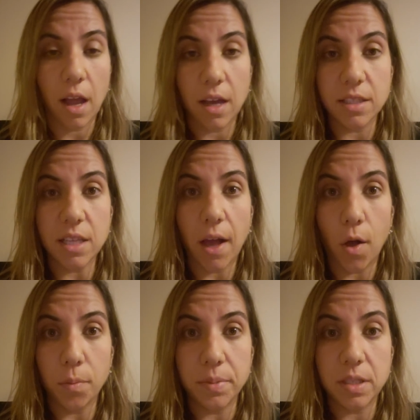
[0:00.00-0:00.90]
has
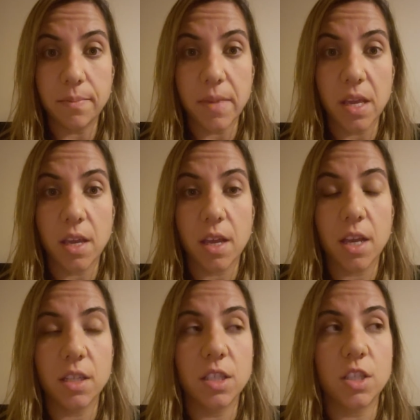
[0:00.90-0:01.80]
helped me
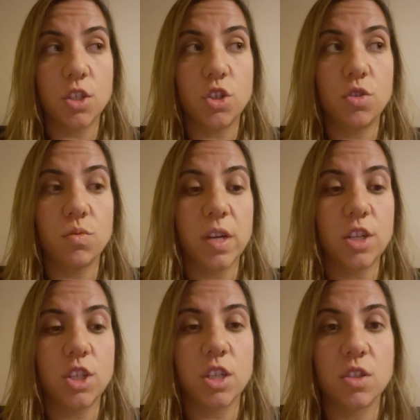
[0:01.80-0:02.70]
in
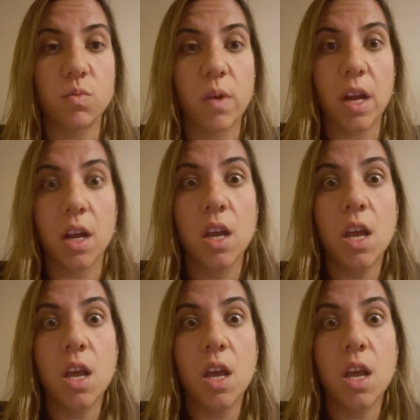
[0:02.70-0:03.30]
situations where,